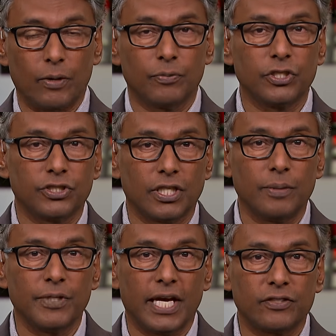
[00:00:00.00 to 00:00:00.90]
Now in British
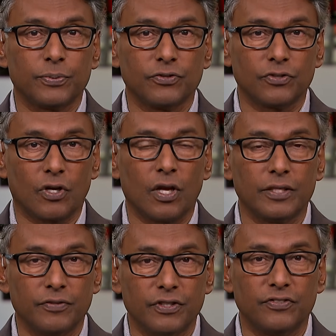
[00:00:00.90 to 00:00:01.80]
Columbia, experts are
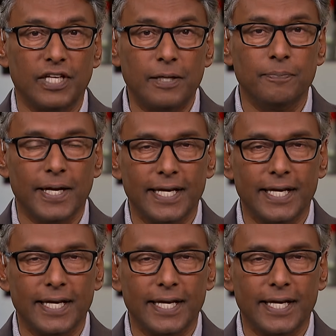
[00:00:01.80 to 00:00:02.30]
calling for the same